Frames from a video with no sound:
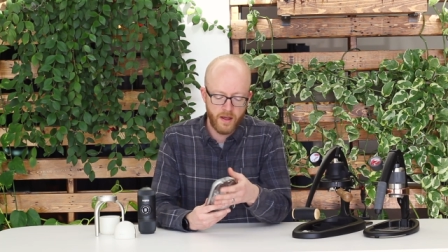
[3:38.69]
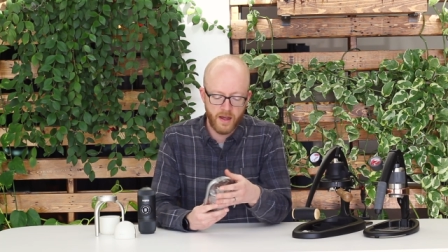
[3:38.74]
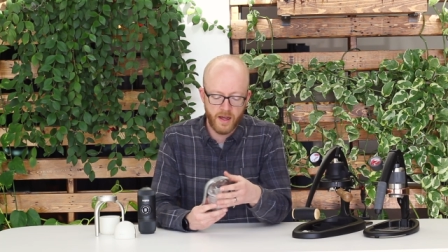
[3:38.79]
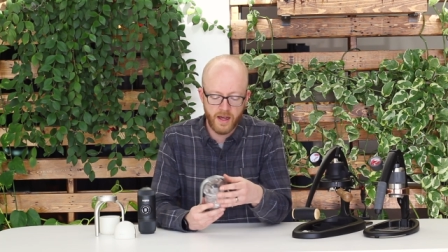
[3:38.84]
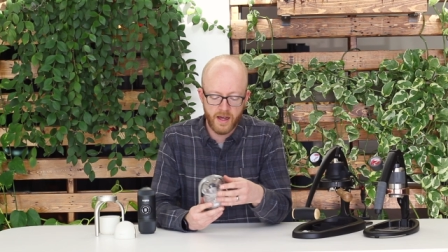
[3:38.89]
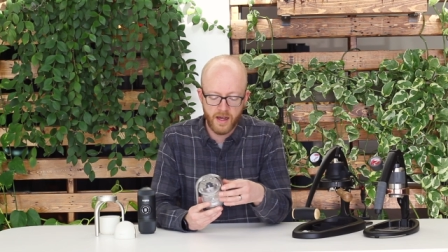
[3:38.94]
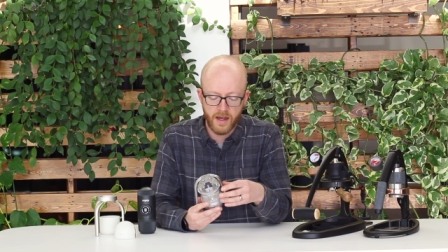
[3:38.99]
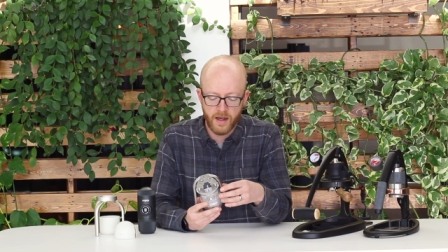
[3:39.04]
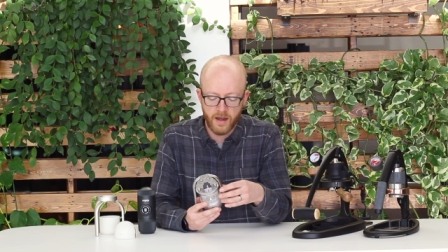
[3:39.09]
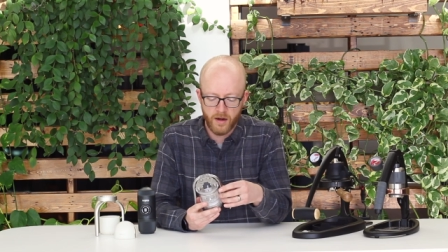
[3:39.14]

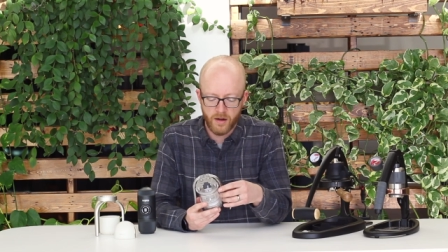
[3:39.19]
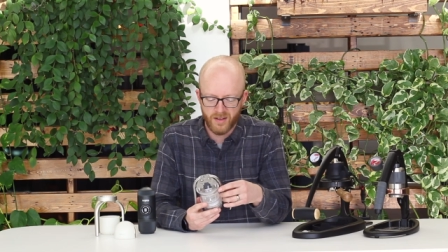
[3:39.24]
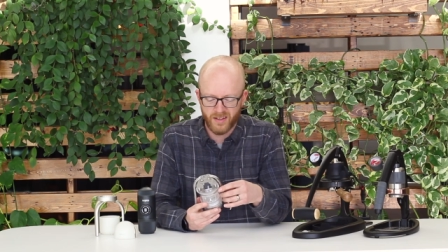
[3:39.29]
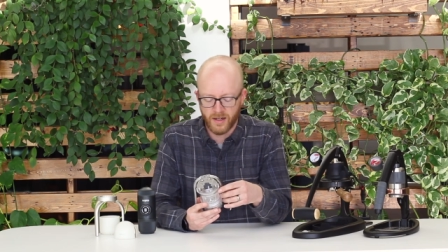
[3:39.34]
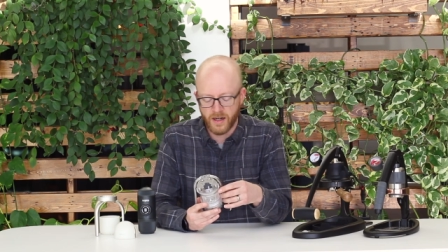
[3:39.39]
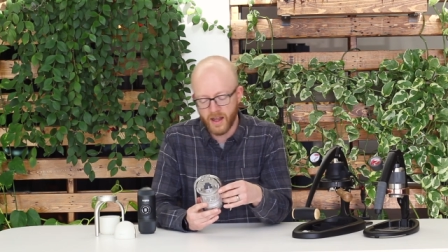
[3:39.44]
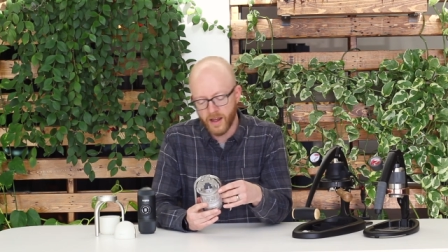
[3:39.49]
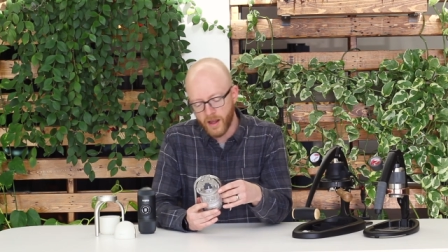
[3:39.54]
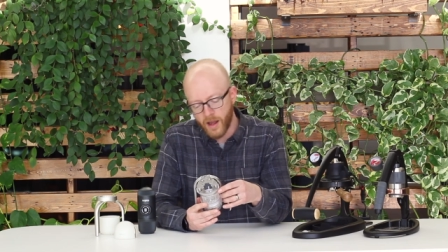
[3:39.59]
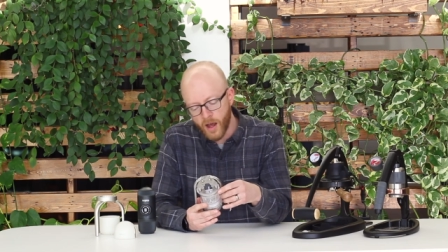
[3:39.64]
uh,
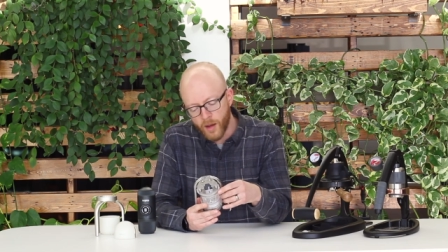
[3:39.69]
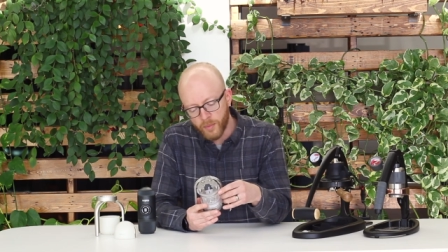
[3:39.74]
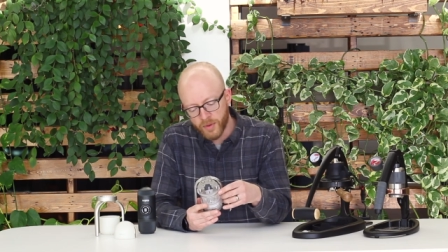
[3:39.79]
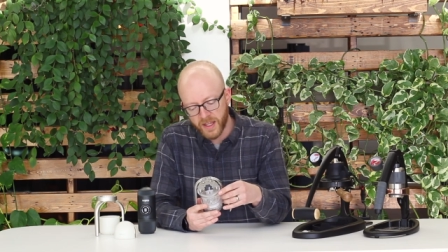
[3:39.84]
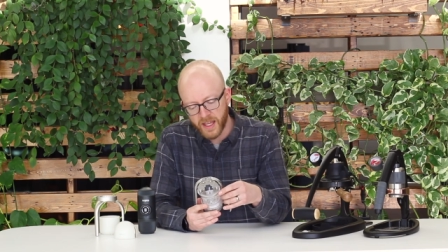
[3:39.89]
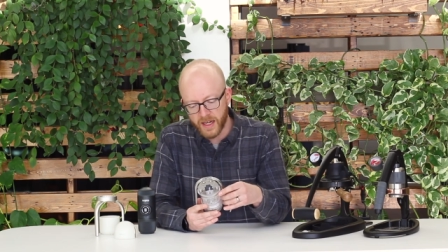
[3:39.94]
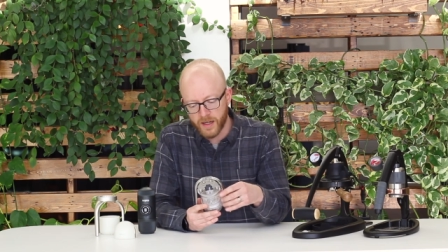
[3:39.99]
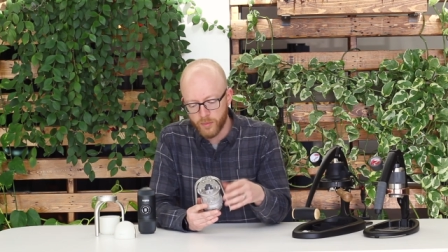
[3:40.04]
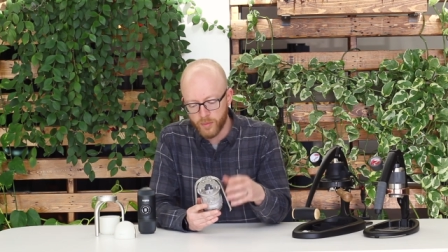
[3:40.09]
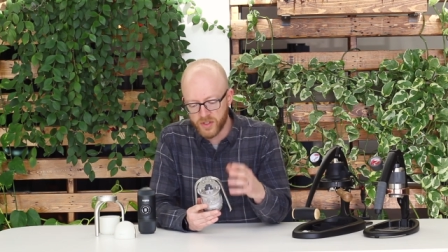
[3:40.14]
or not
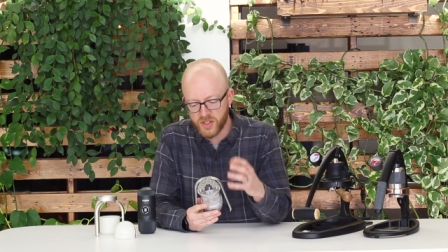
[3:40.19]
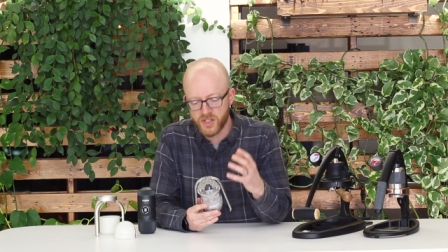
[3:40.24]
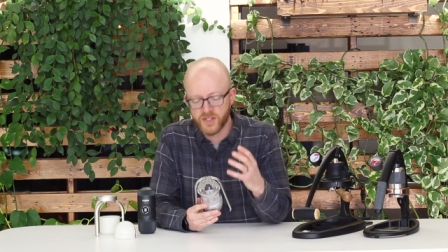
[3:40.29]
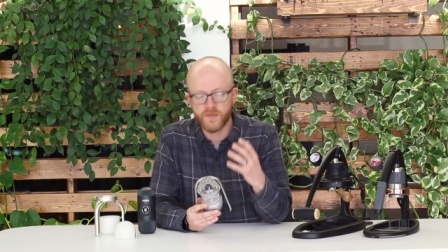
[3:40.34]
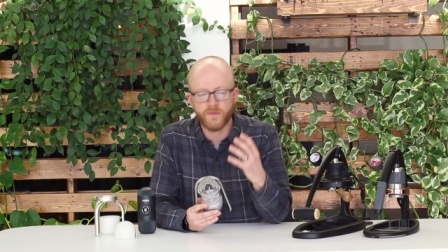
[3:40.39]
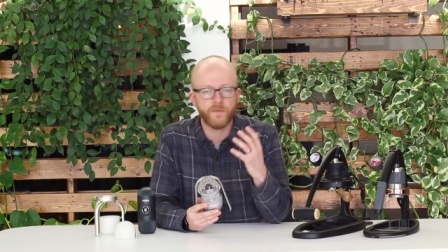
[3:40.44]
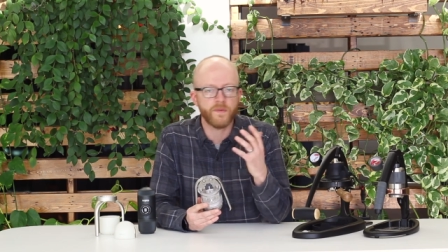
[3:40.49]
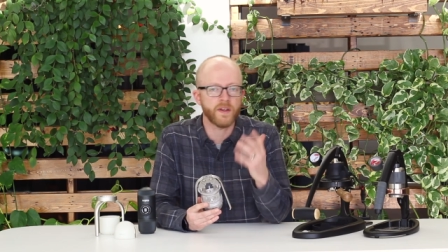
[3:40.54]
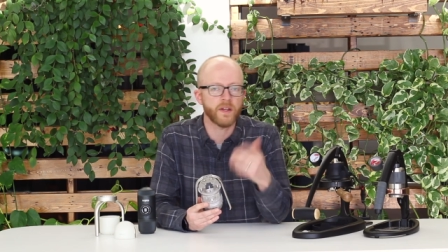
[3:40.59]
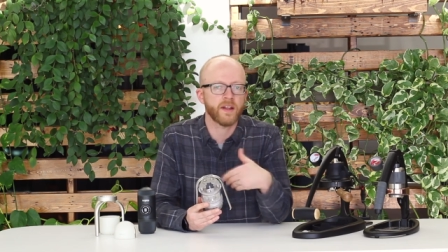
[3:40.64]
complicated, but
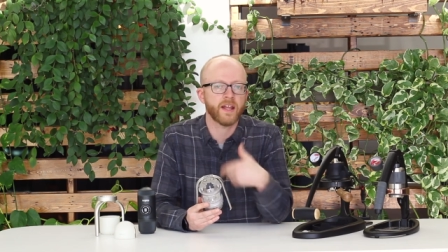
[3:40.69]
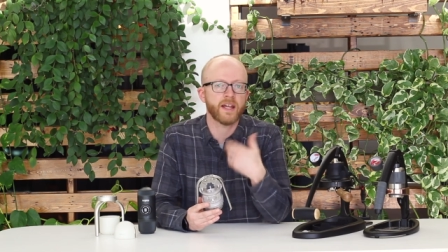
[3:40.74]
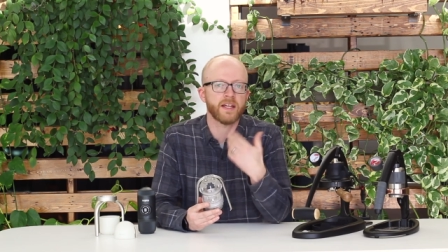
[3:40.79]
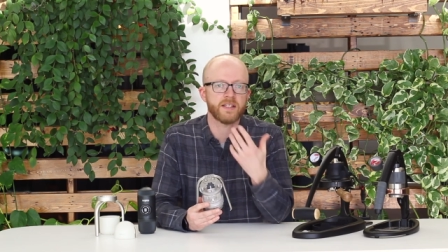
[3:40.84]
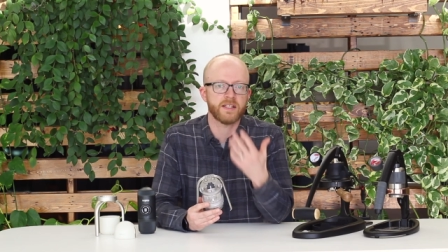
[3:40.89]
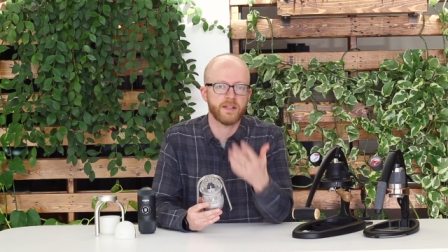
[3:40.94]
just feel like a